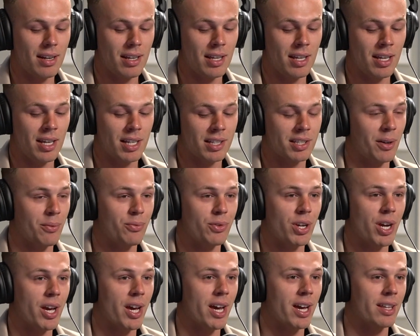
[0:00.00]

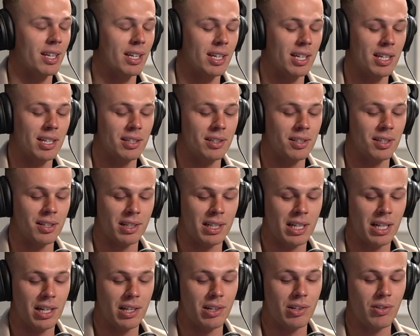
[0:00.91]
ESFJ. I think he's a
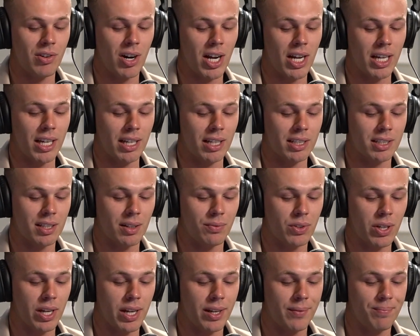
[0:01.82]
cut and dry
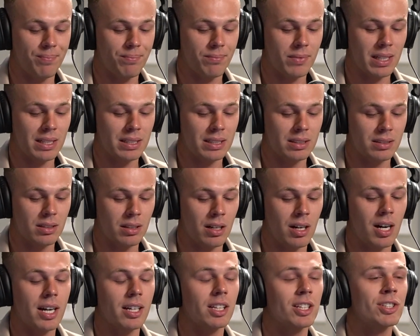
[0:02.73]
ESFJ. Yeah.
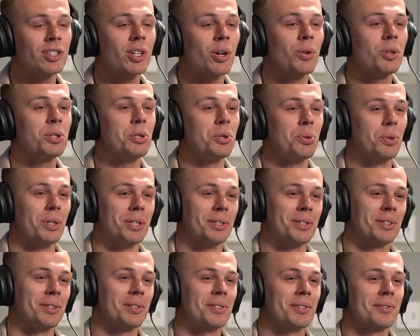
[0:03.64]
All right, let's go to
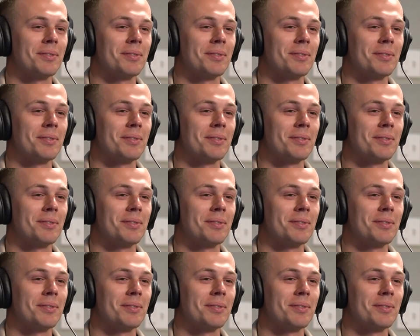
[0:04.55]
Judas.